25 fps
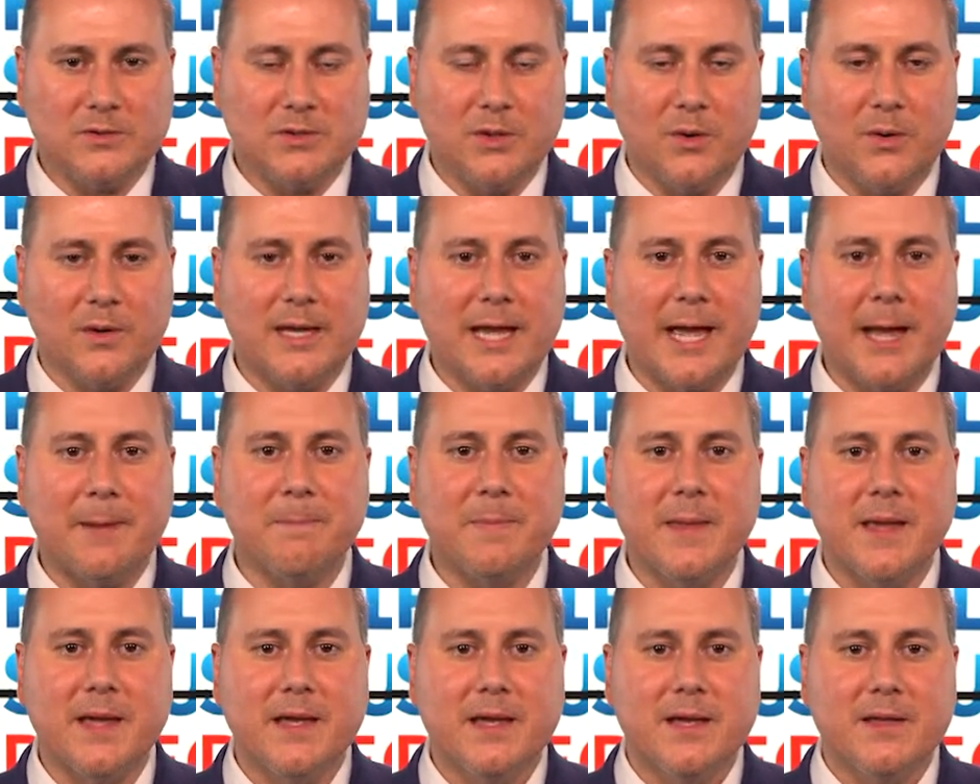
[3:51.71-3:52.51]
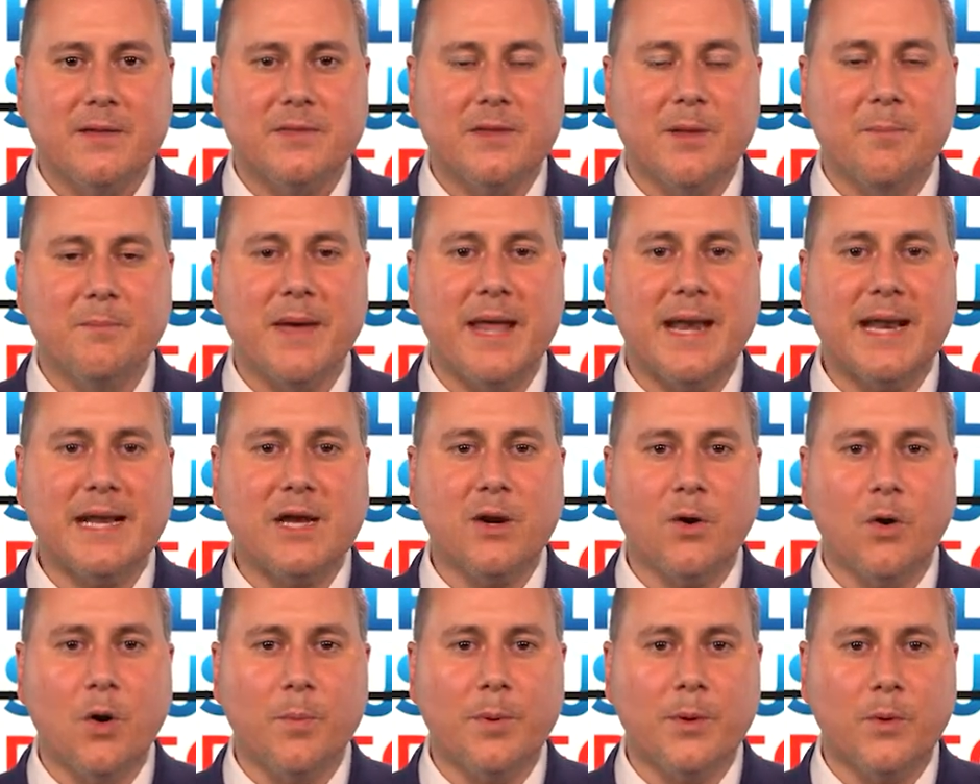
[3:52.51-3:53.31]
So again, the
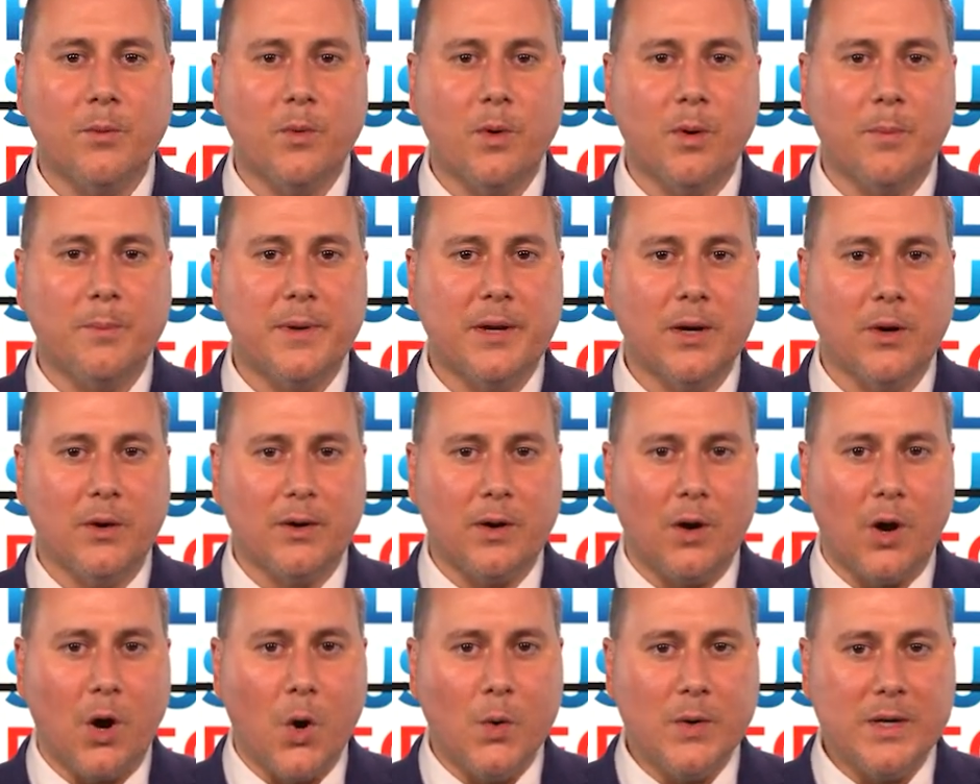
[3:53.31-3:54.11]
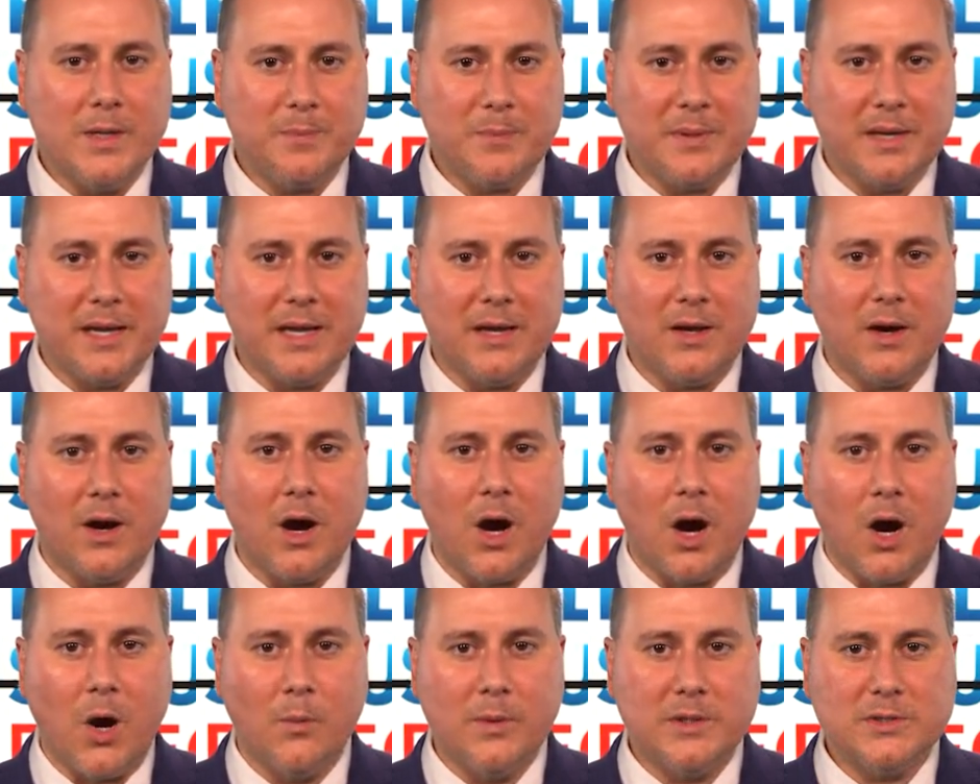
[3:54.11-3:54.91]
Medicare Open Enrollment Period, OEP,
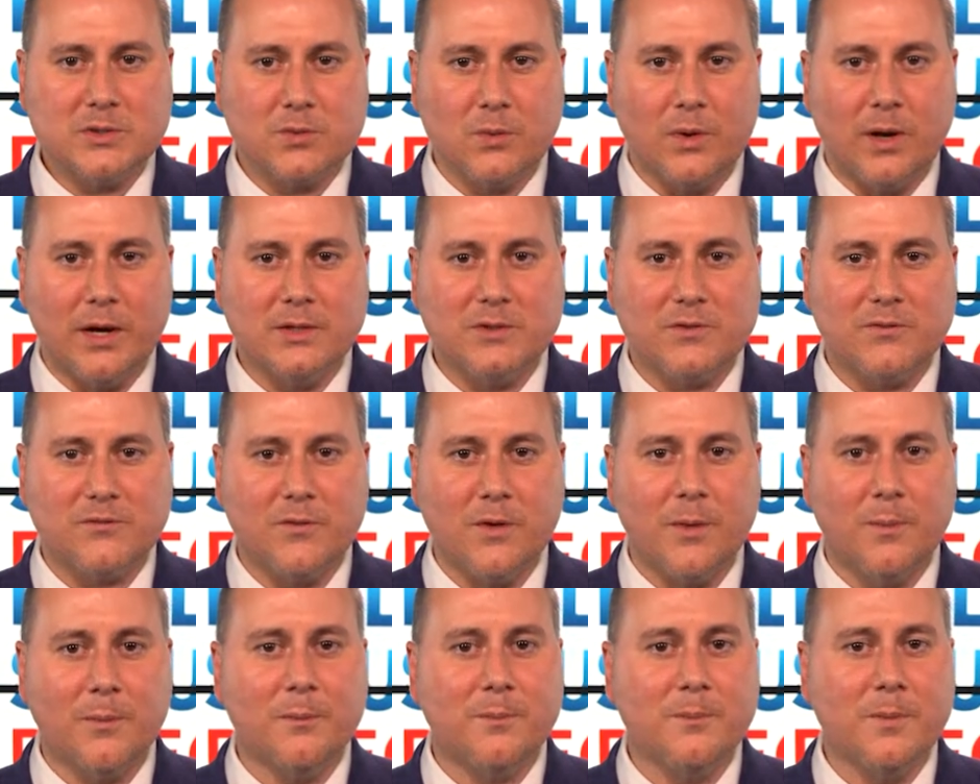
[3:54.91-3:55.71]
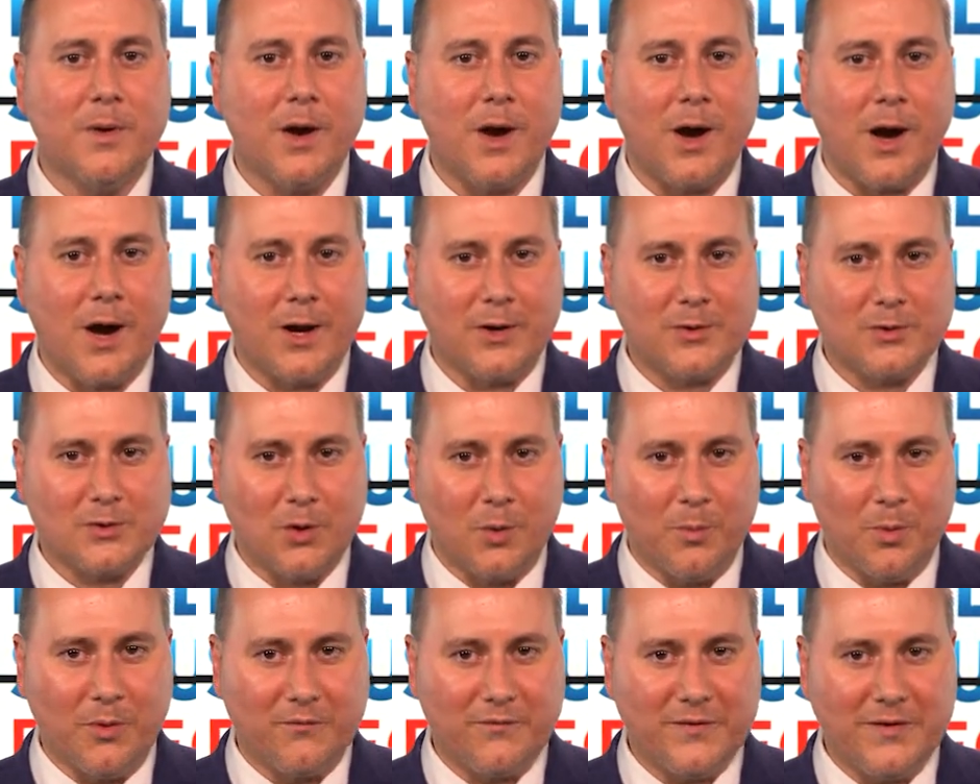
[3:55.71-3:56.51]
always runs from
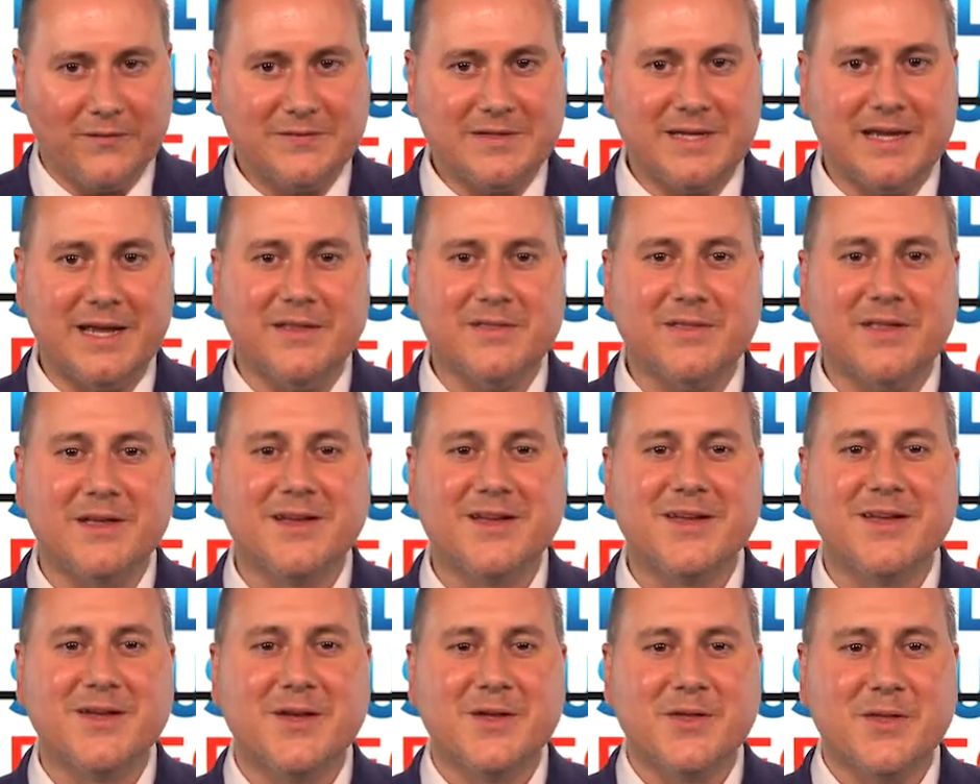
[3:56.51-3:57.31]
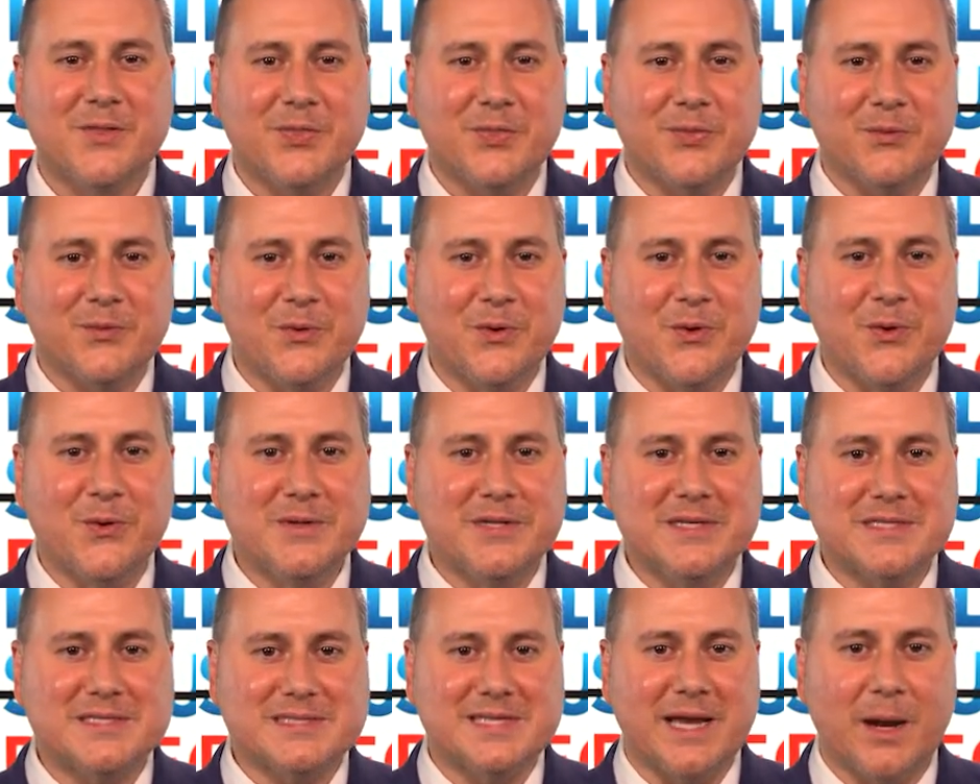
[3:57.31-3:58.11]
October 15th through
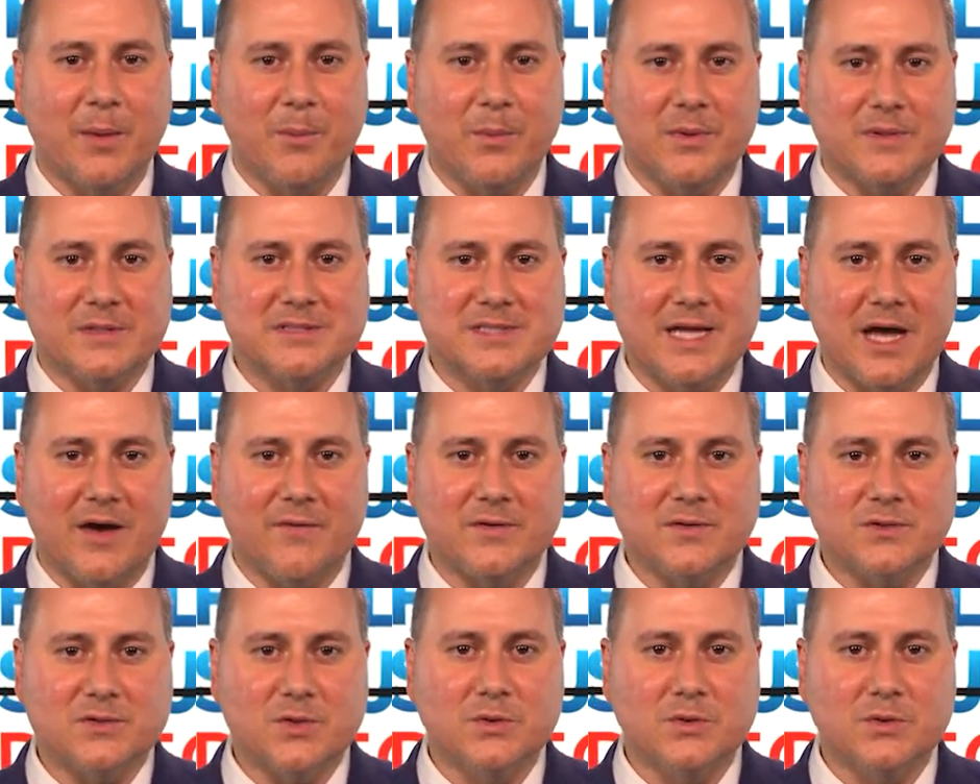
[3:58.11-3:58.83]
December 7th.